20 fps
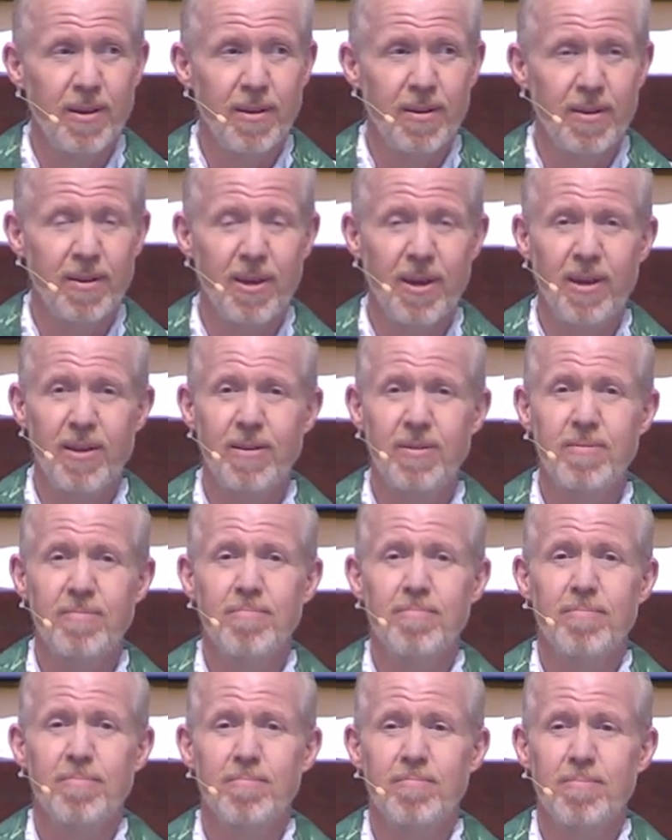can
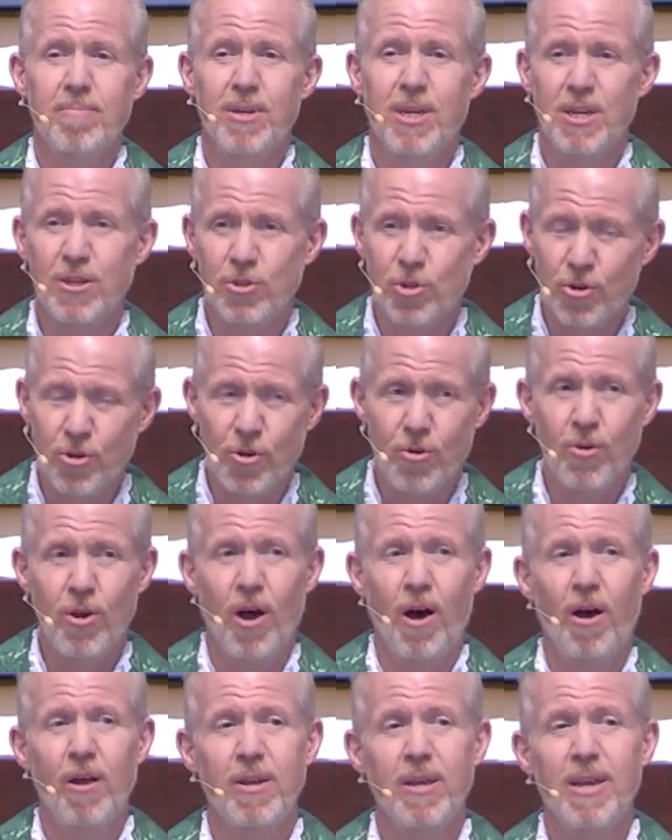get to know
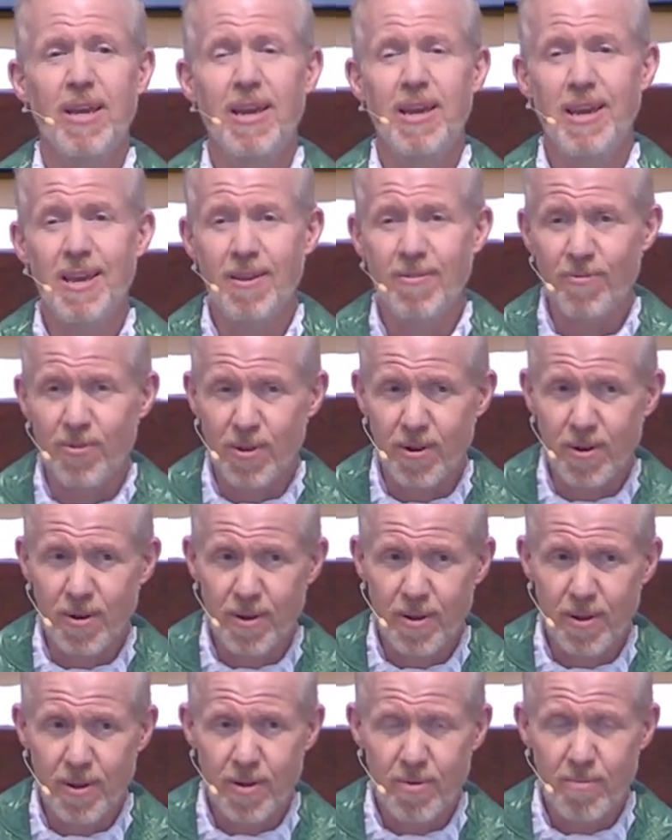God even
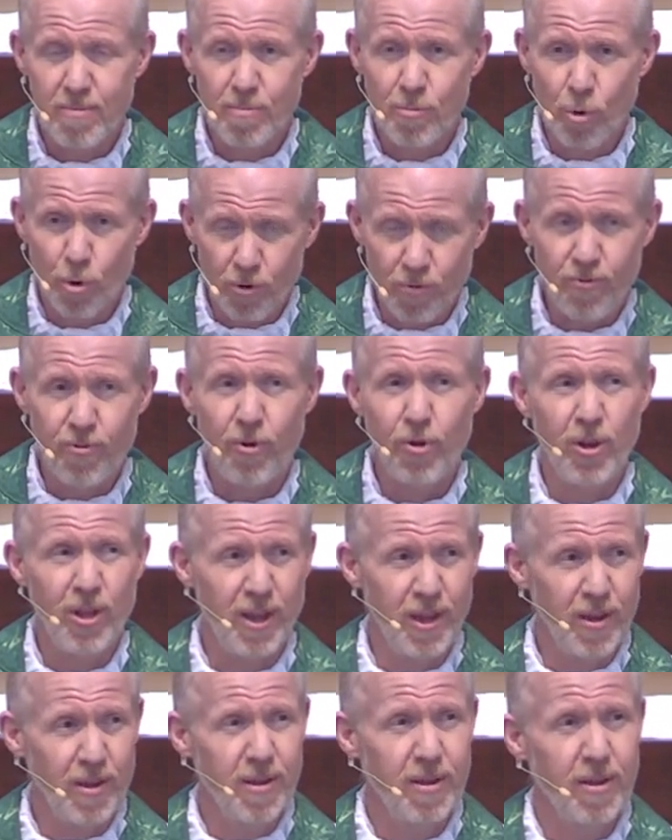more
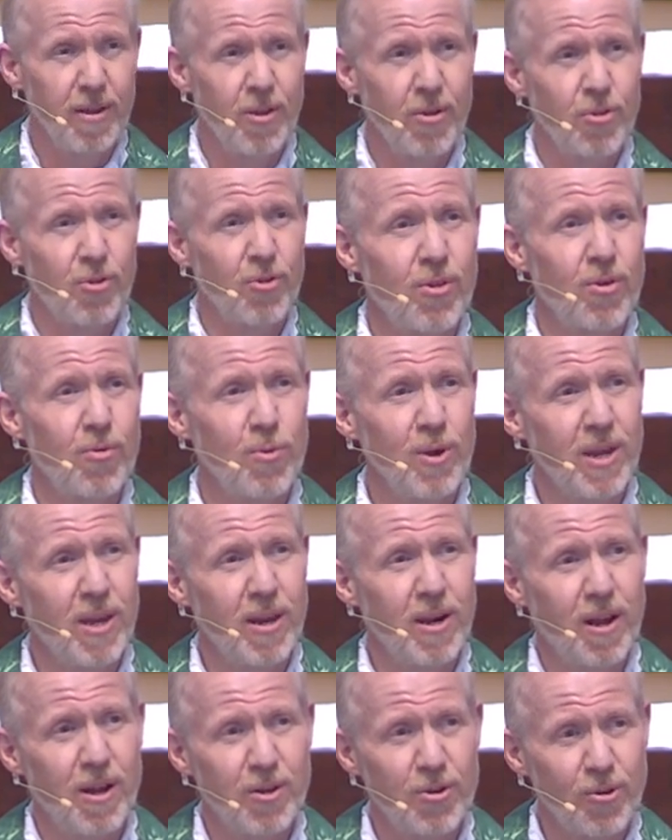fully so we can
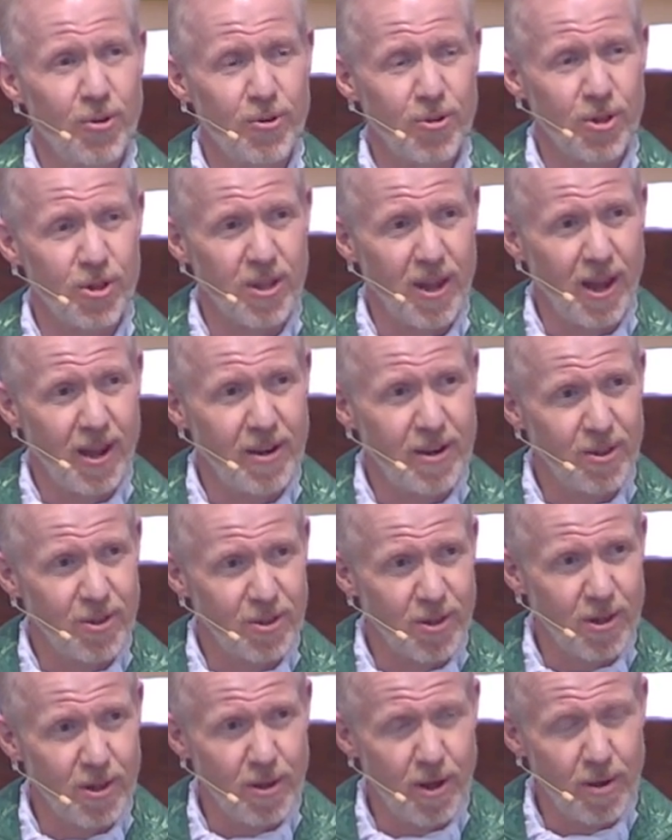understand His
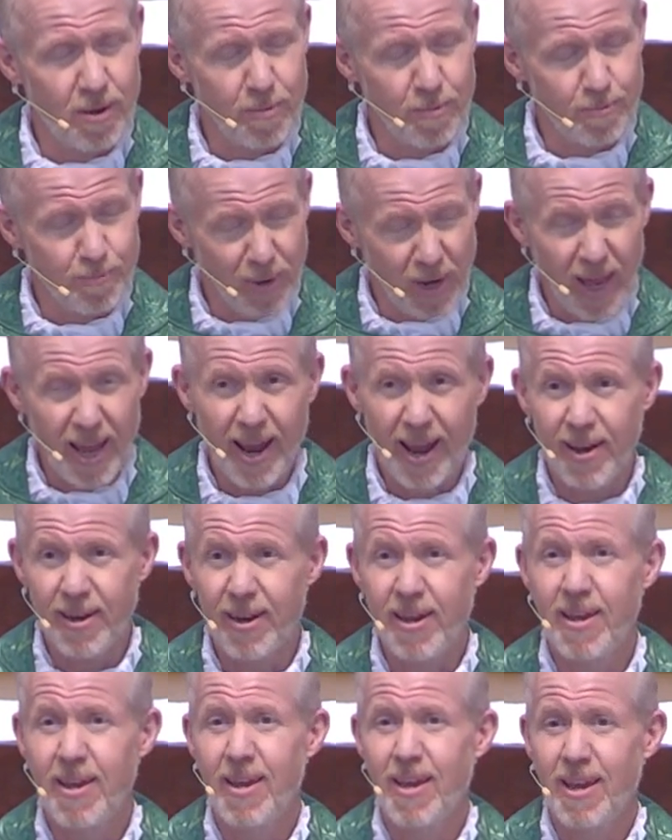plan
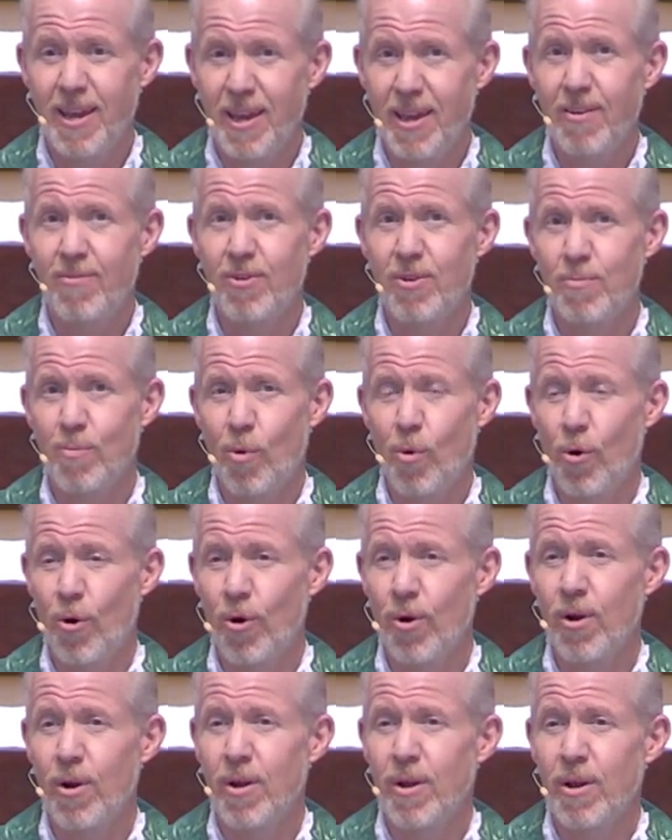even more
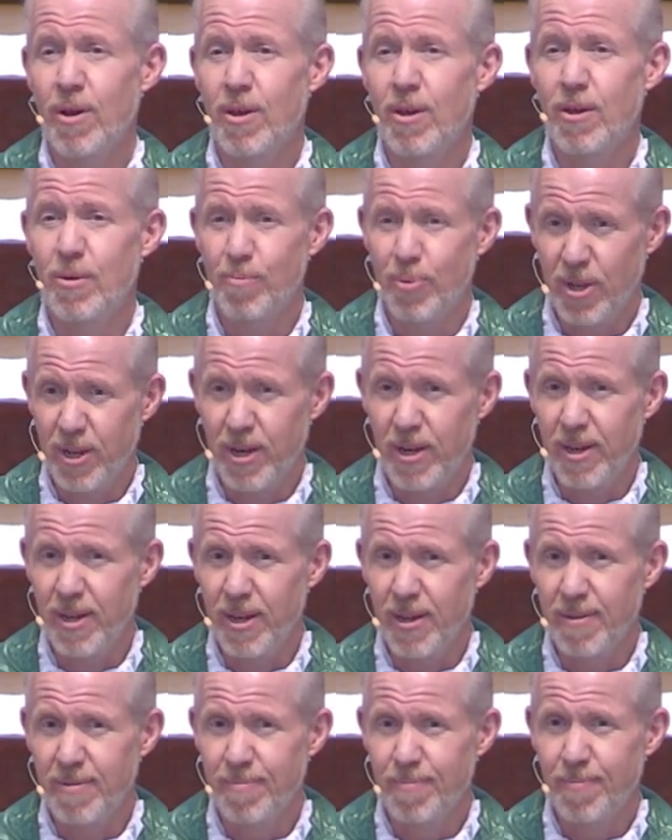completely.
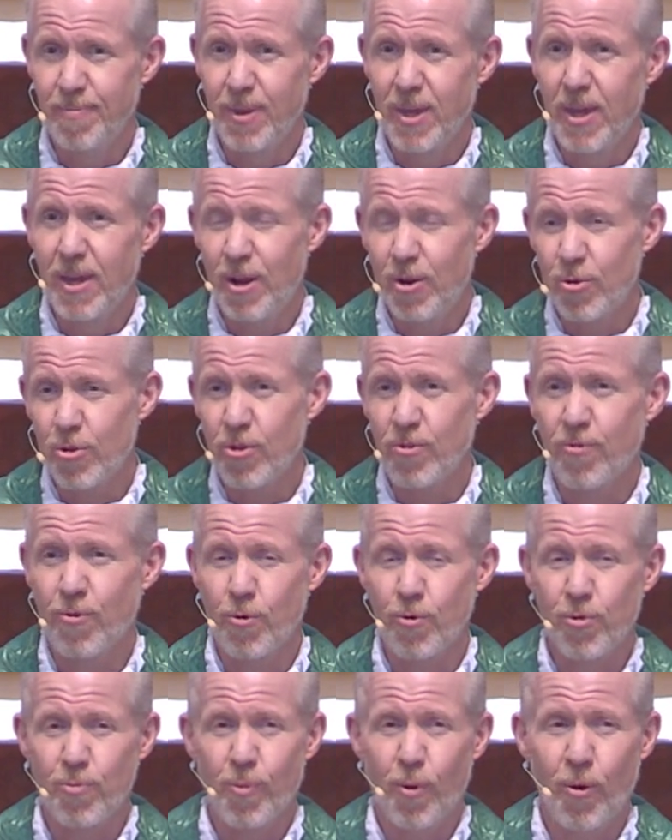Here's the
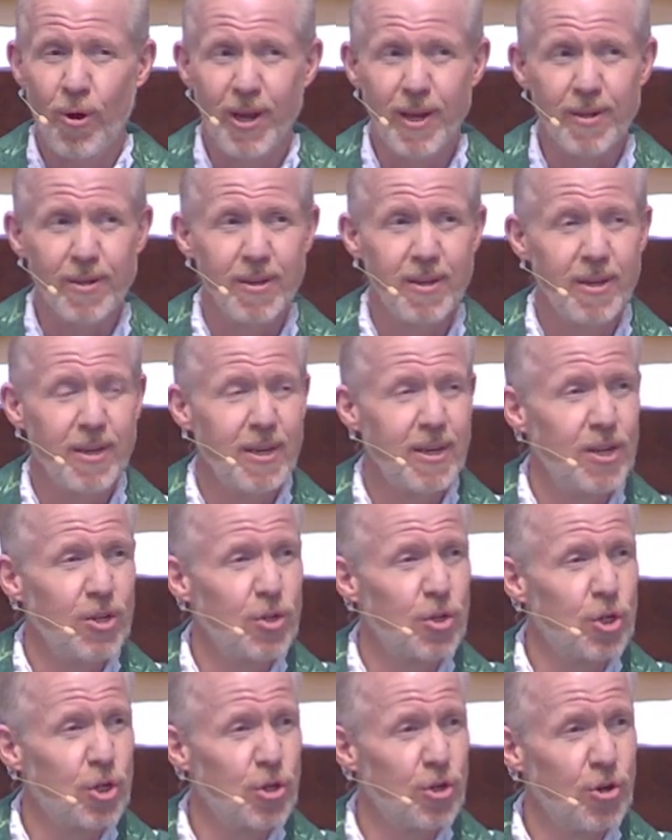first point
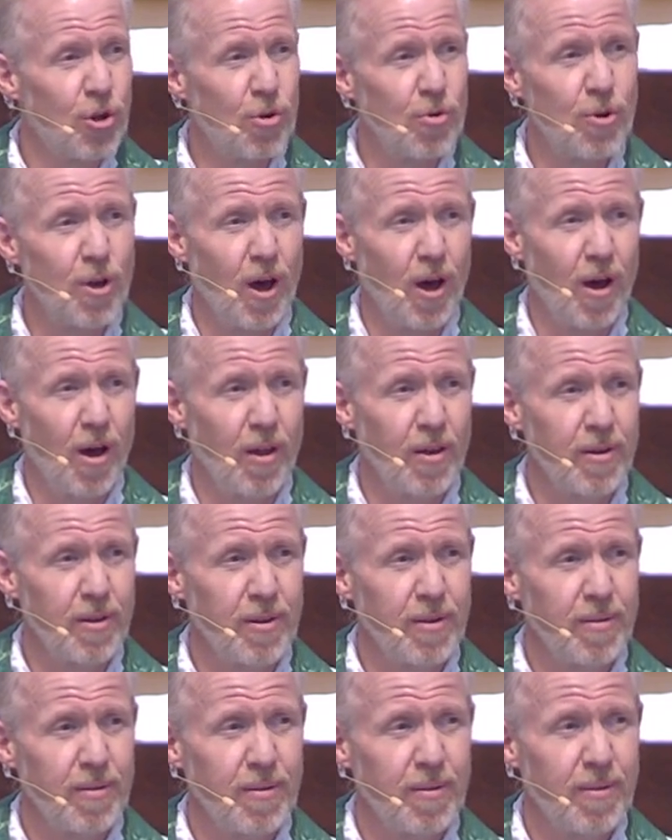to know God,
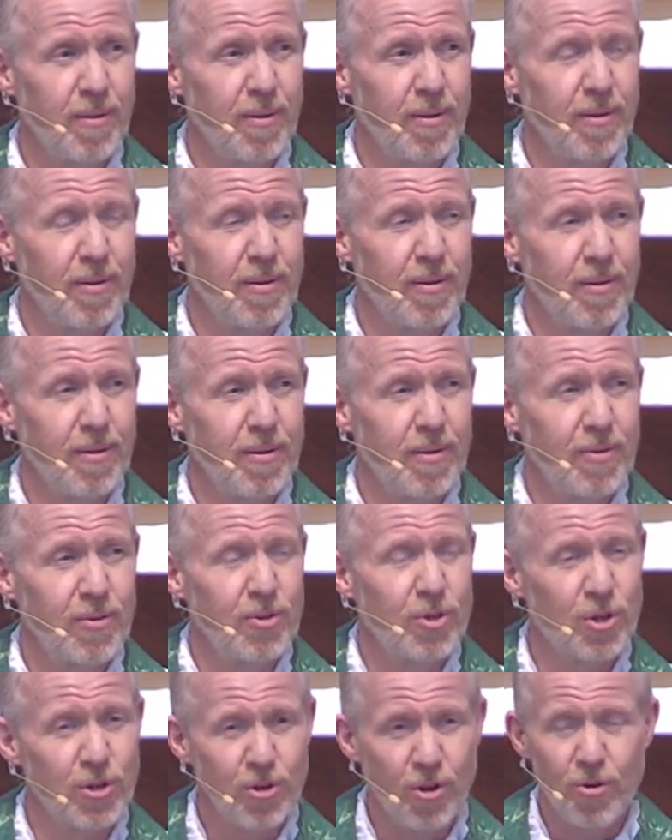
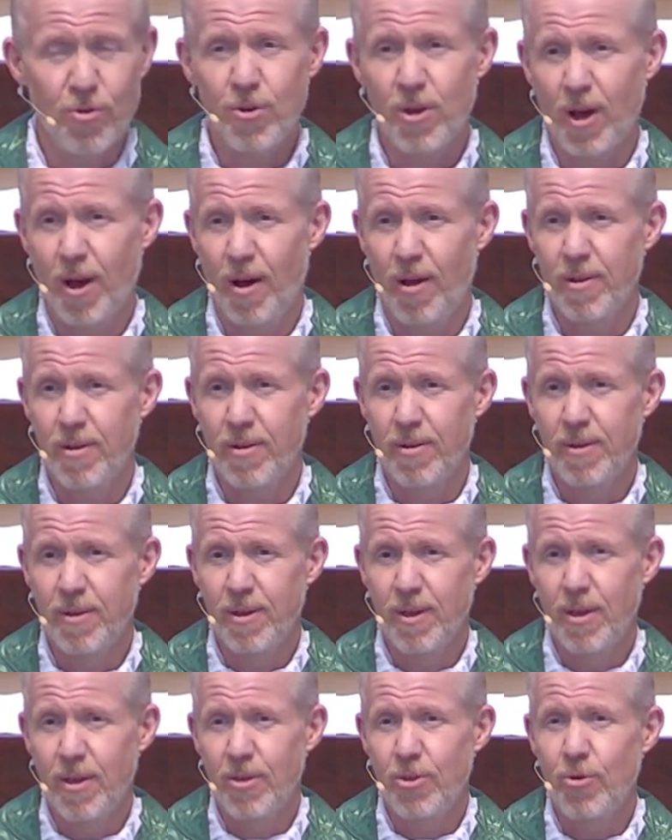to know God,
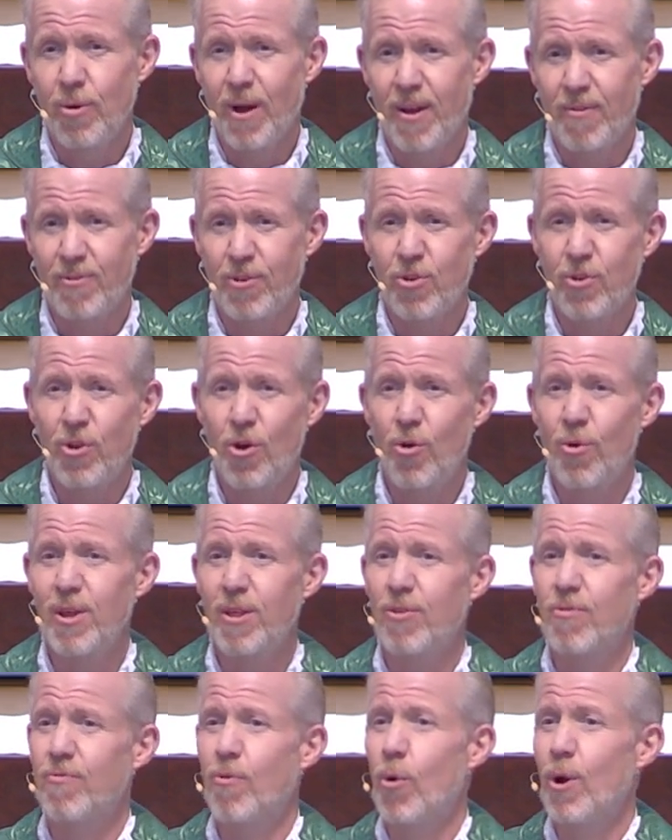you have to know his
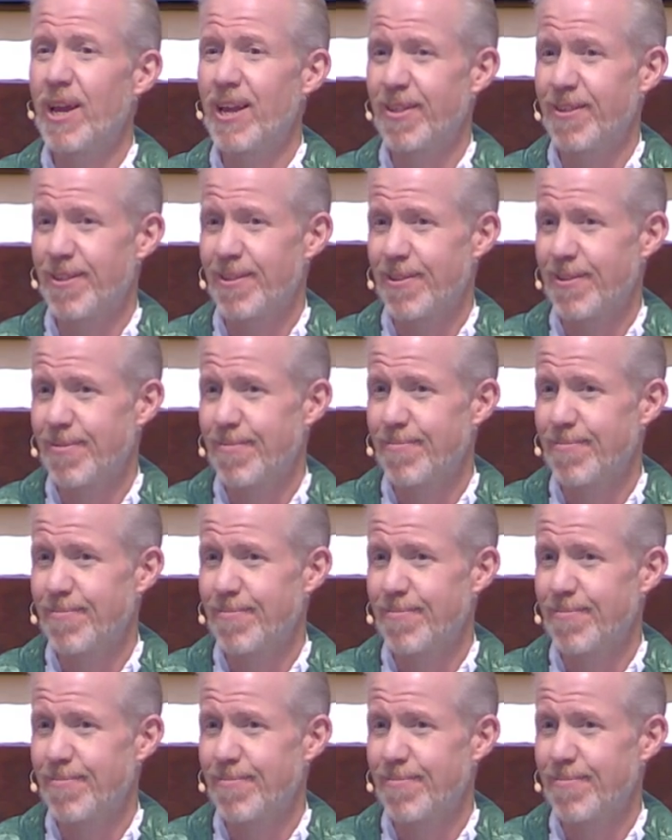voice.